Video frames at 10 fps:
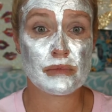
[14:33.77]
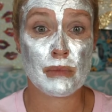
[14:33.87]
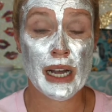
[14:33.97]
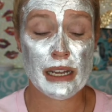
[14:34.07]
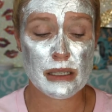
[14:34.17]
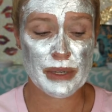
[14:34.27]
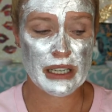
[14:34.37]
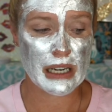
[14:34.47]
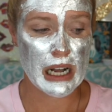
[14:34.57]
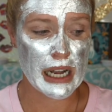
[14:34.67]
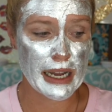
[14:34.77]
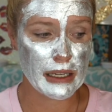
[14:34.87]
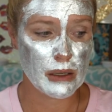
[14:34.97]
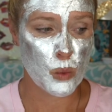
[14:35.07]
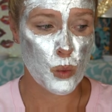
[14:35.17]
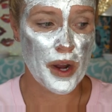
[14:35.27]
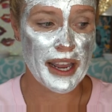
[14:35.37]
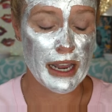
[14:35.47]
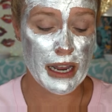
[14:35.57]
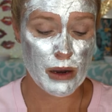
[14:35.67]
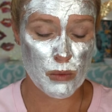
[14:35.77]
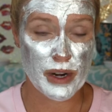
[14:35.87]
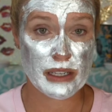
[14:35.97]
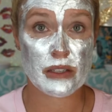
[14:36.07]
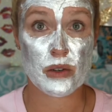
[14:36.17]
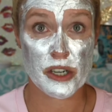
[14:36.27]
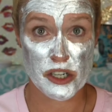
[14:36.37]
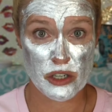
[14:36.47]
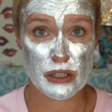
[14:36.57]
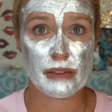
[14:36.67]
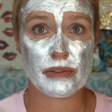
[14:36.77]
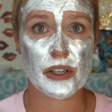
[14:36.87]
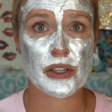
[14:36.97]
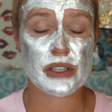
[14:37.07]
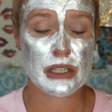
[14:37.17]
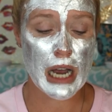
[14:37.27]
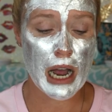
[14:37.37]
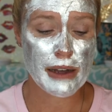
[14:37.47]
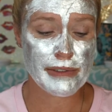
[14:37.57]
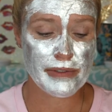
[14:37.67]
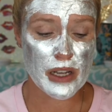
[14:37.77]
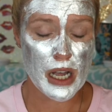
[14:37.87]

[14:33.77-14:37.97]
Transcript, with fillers: my husband and i we rent a storage unit for her stuff